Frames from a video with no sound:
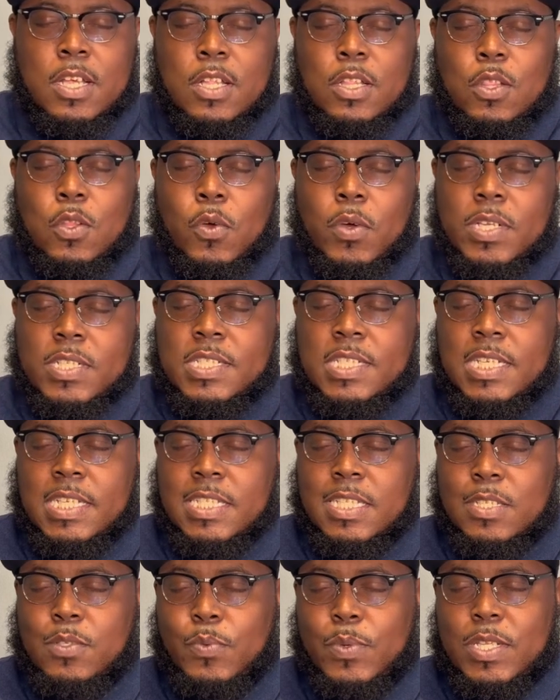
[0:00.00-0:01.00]
Lord
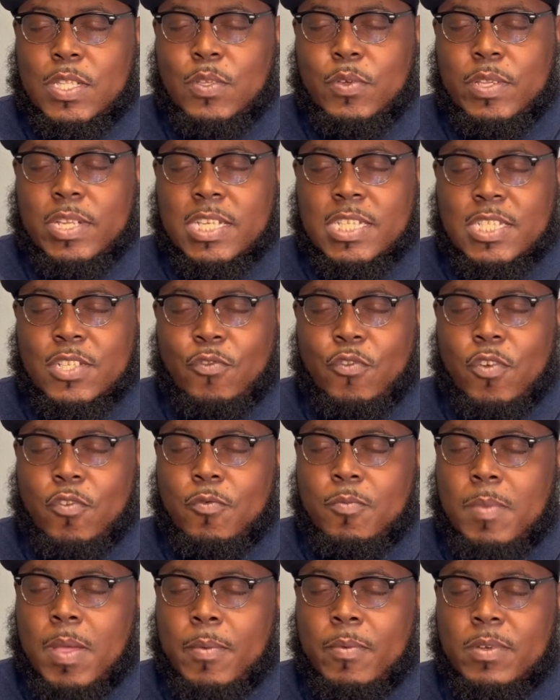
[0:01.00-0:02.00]
Jesus, we do this in
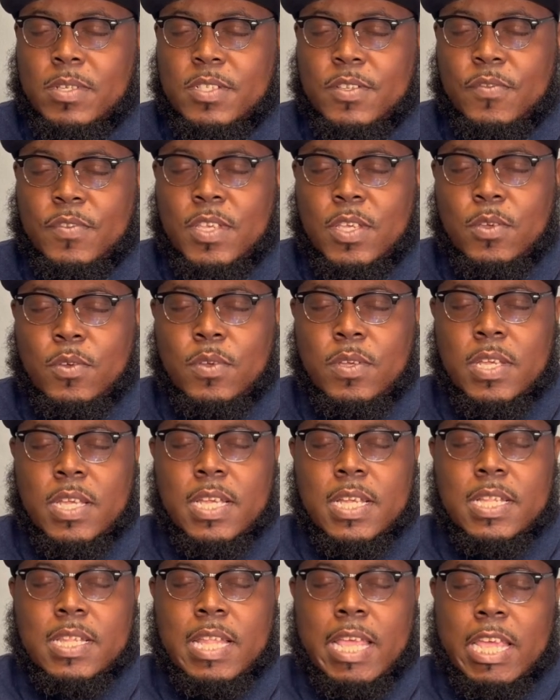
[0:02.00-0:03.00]
remembrance of you,
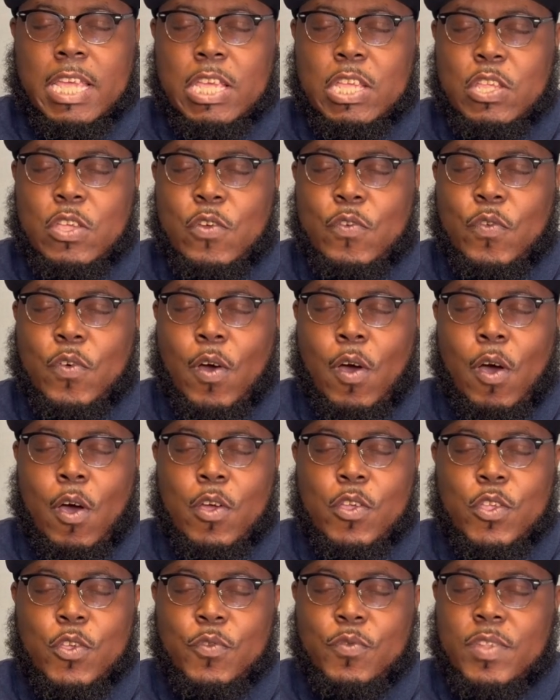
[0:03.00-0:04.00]
thanking you for
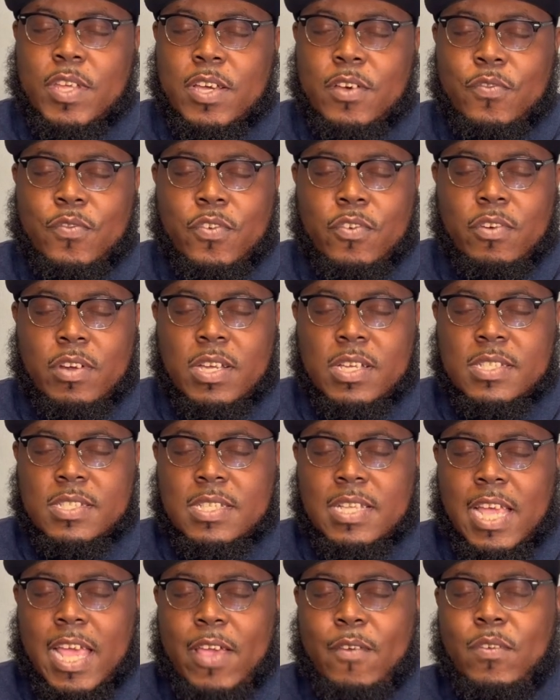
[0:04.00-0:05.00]
all you've done for
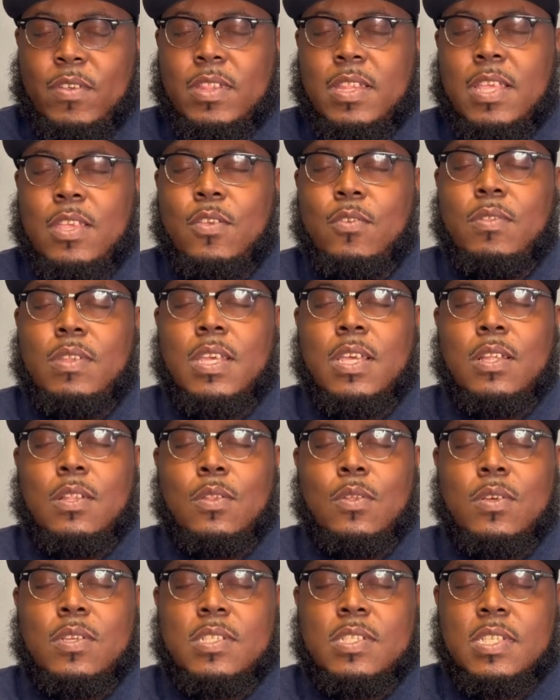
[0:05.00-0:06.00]
us. Everything you did,
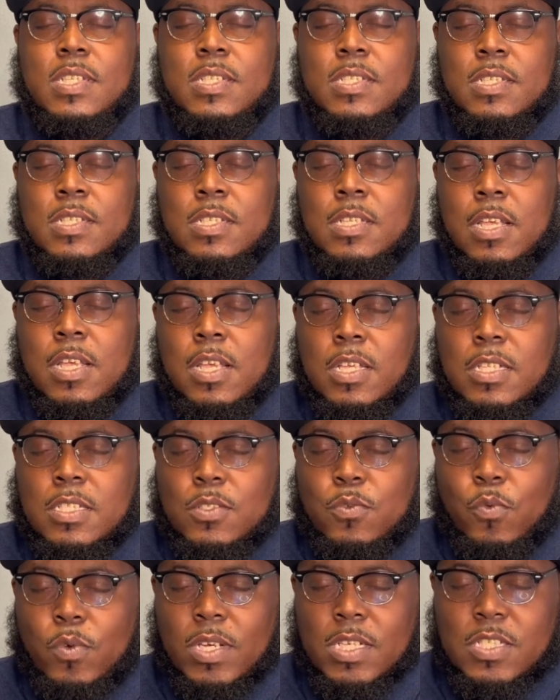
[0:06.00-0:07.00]
Lord Jesus,
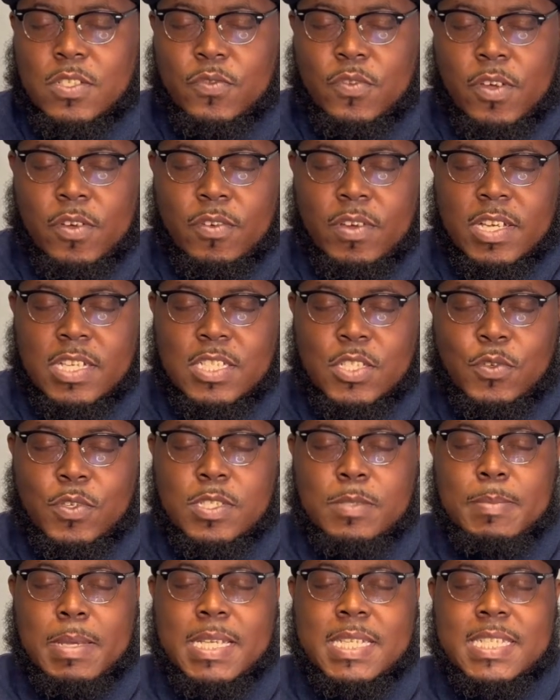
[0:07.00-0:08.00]
was for us. You
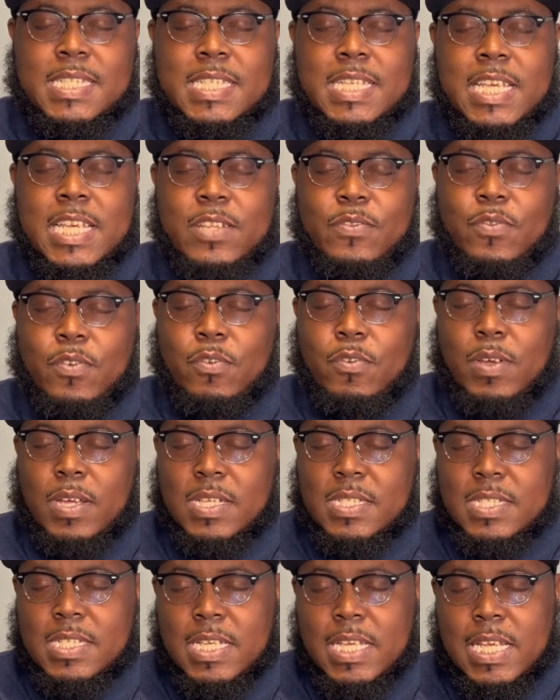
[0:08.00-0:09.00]
was made sin for
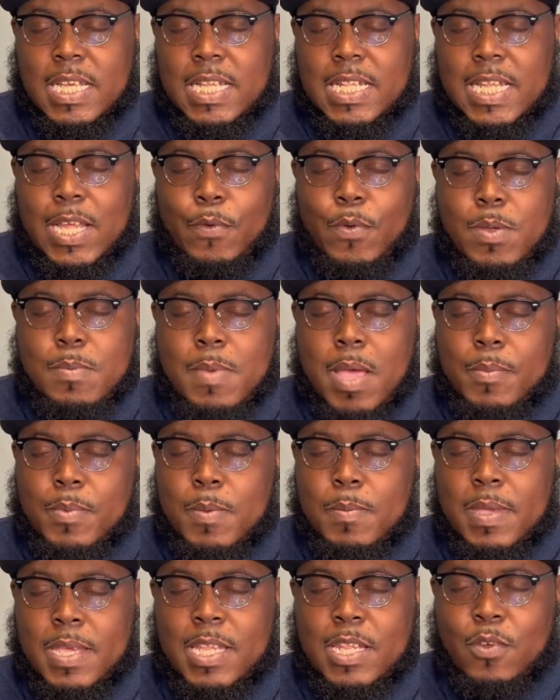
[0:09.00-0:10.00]
us, that we might be
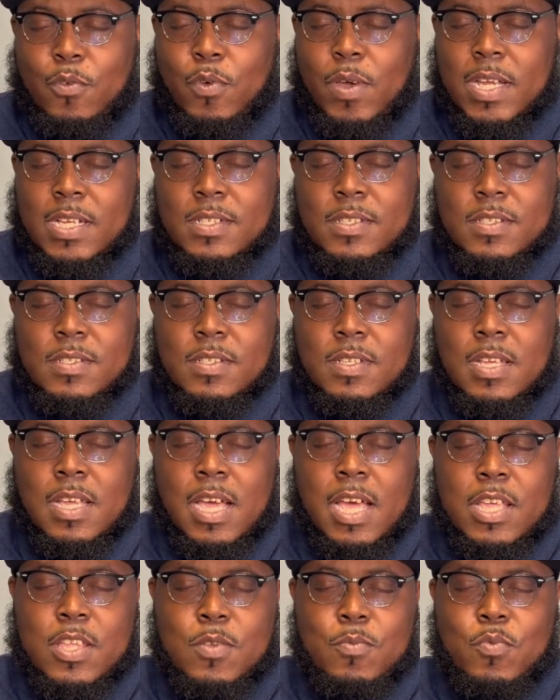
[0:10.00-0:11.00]
made the righteousness of
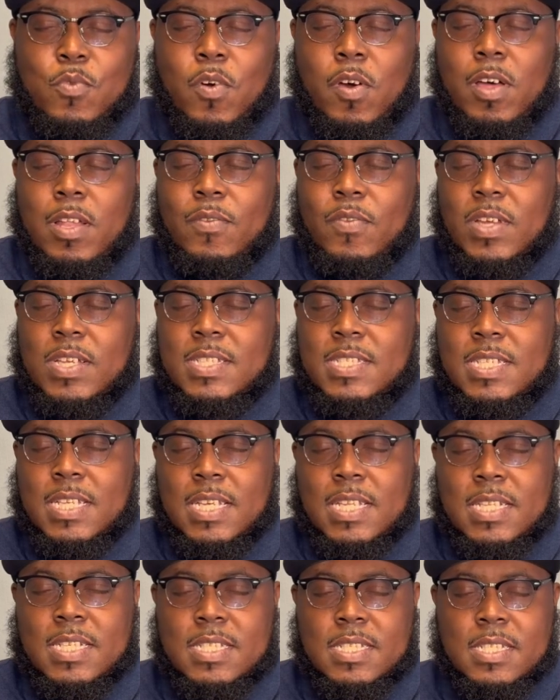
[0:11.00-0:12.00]
God. You bore all of our
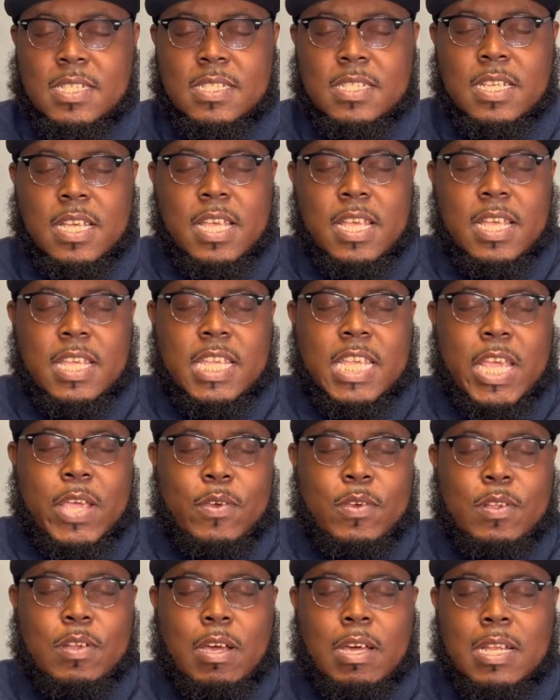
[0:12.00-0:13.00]
sicknesses,
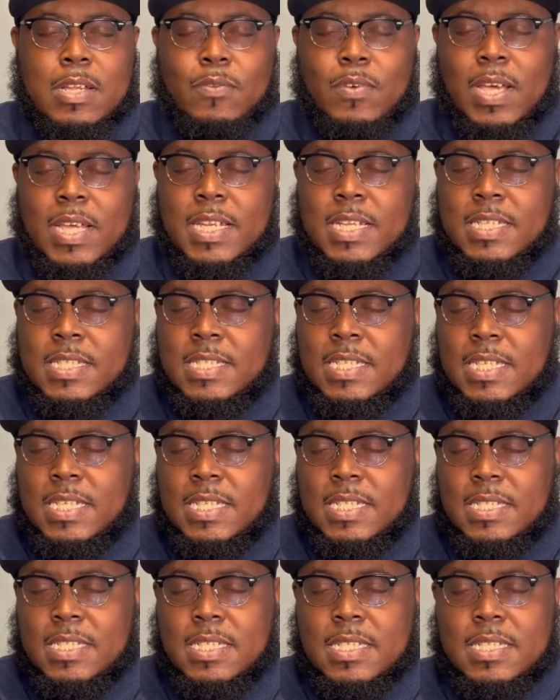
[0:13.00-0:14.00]
carried all of our
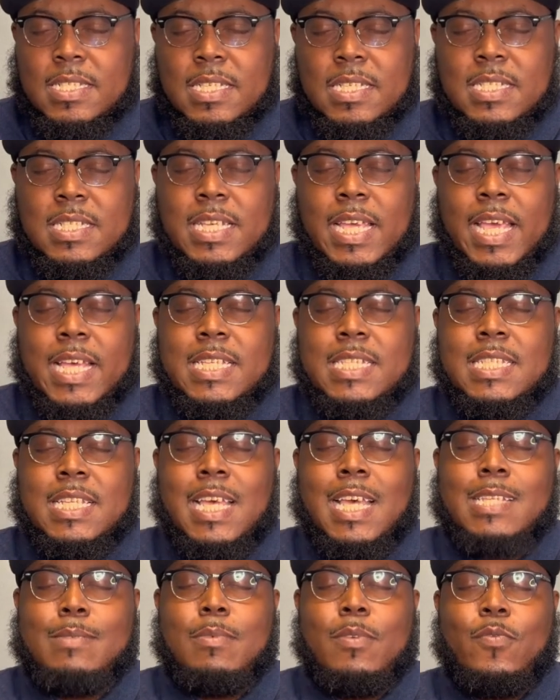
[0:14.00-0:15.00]
diseases. The
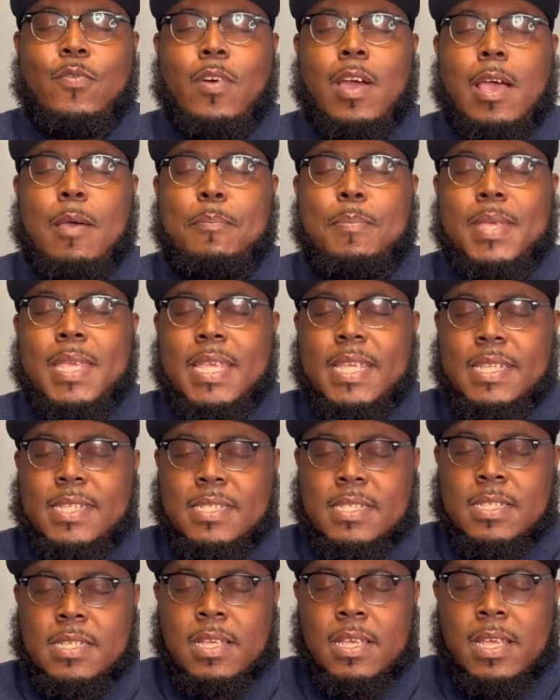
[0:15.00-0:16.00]
chastisement for our
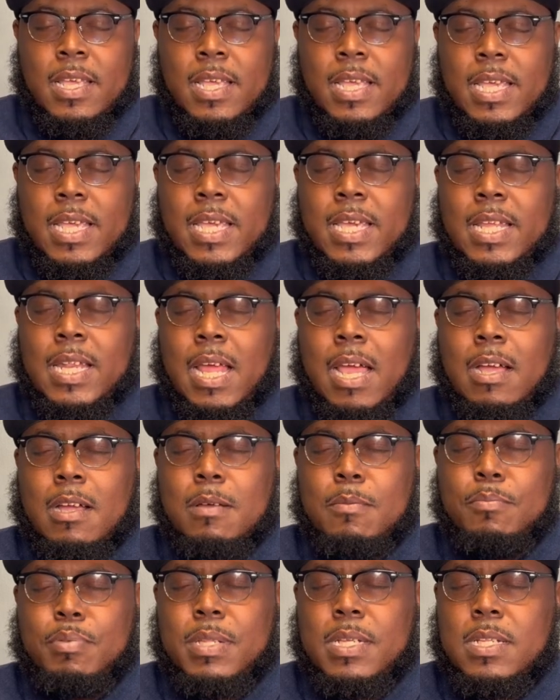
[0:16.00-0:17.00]
peace and our
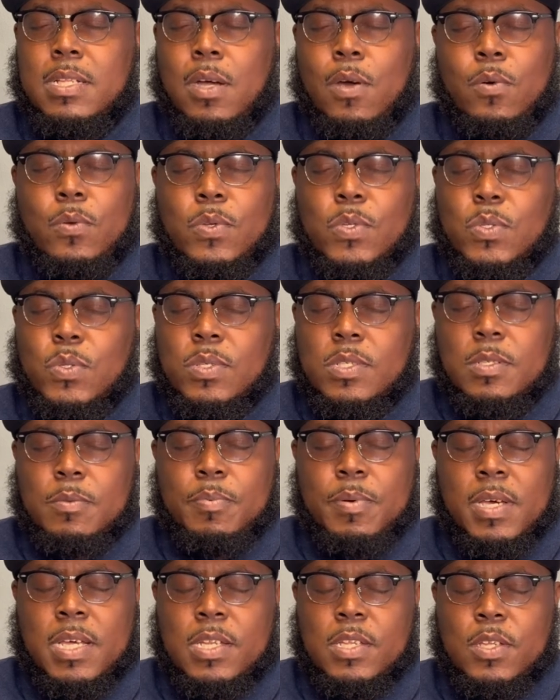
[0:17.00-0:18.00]
complete wholeness was
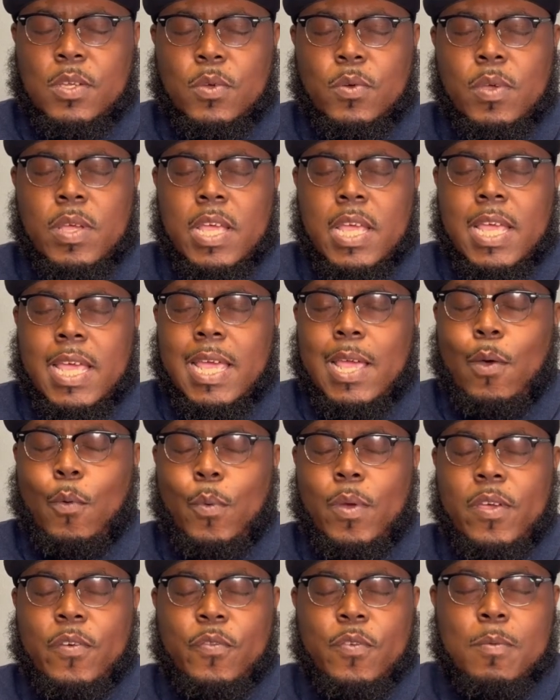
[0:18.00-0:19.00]
upon you. And
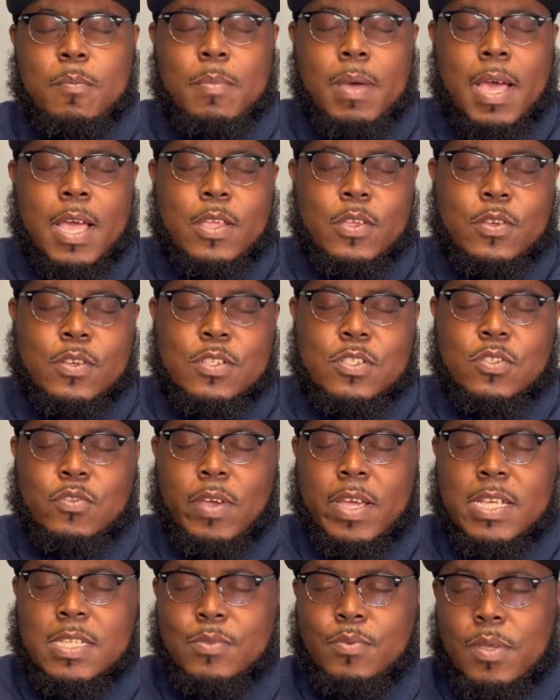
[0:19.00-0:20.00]
with and by your
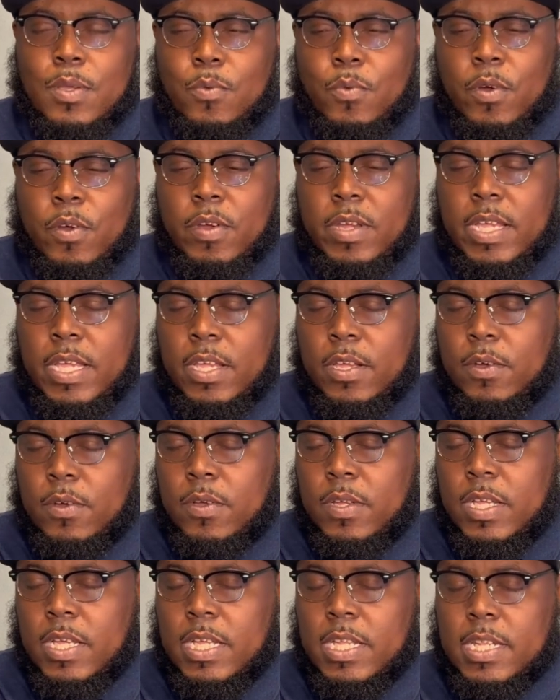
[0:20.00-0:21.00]
stripes we were
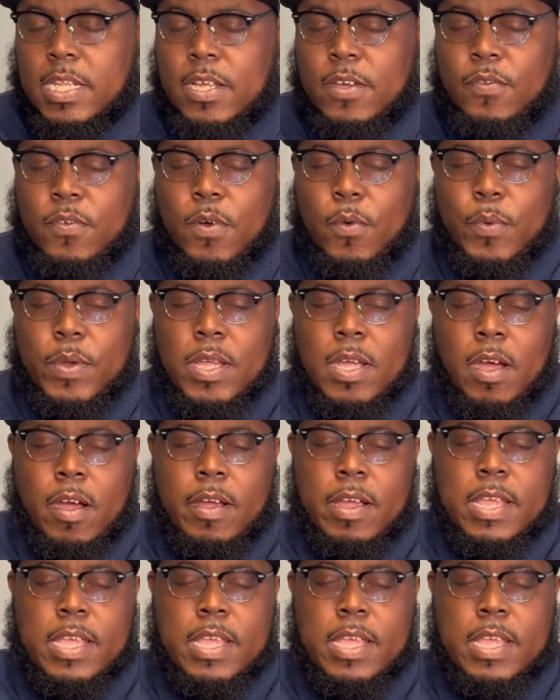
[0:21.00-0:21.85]
healed. Therefore we are